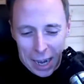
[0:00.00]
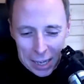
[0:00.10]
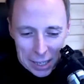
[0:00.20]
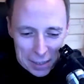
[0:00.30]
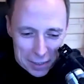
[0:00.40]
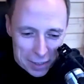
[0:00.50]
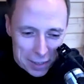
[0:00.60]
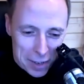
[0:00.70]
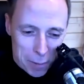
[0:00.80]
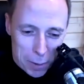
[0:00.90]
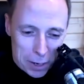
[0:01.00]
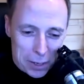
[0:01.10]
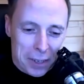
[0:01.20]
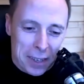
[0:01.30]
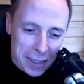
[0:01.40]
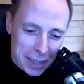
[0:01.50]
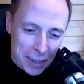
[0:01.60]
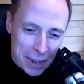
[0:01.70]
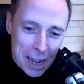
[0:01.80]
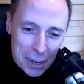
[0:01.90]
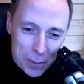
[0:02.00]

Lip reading: I didn't. It's not part of the deal or anything,